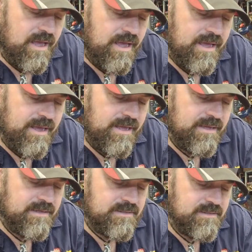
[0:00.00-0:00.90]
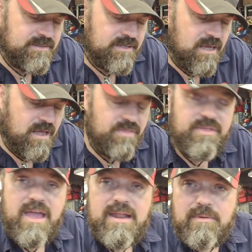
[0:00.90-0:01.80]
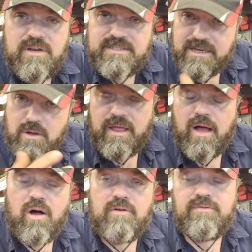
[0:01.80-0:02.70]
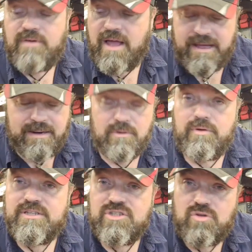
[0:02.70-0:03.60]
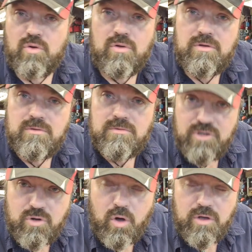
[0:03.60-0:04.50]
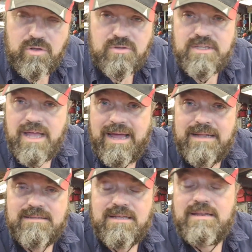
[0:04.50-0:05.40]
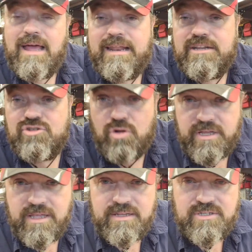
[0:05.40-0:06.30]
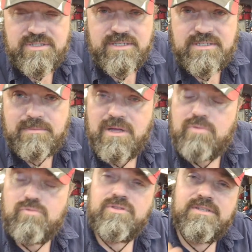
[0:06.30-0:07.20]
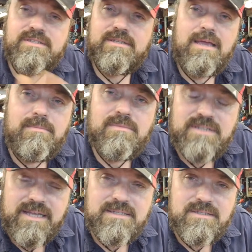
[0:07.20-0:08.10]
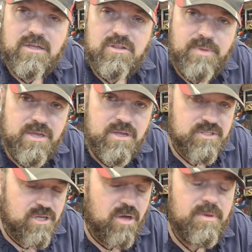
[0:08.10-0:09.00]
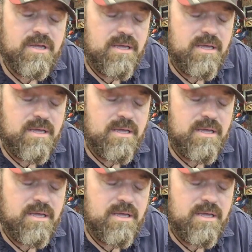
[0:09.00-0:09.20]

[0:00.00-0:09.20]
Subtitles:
And then I'm going to take all that off and I'm going to install new coils and an electronic ignition system and run the same tests on the picoscope